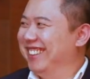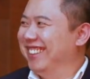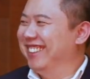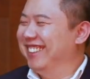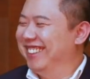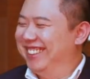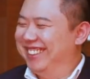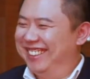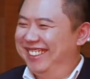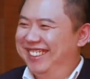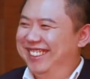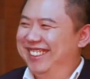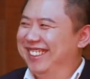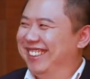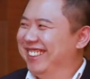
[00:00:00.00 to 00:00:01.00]

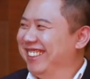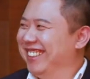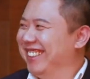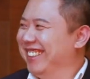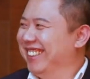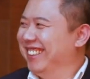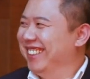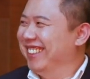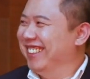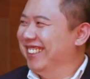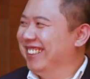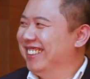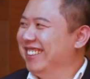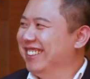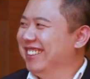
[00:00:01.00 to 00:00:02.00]

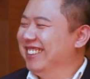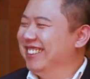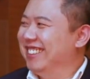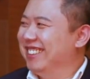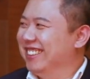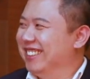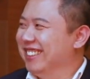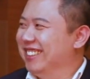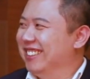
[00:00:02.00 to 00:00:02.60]
(silent)